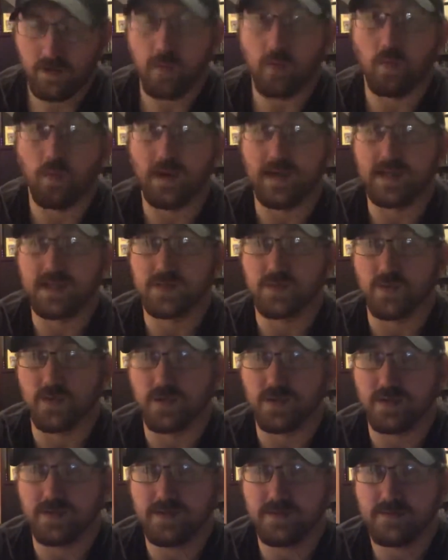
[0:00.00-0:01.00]
Wayne's
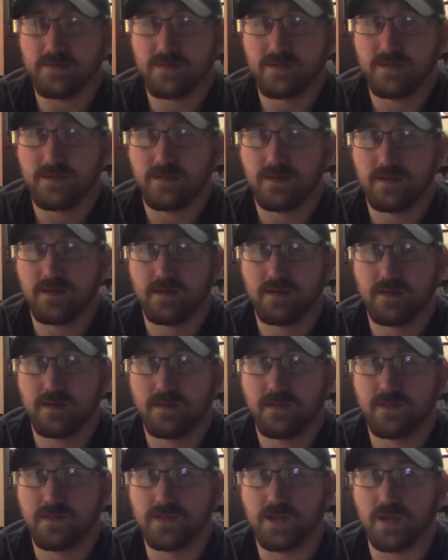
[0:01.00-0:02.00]
World.
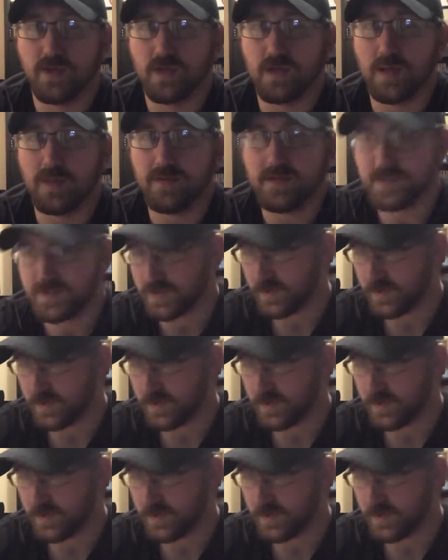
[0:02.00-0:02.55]
So a couple of these are a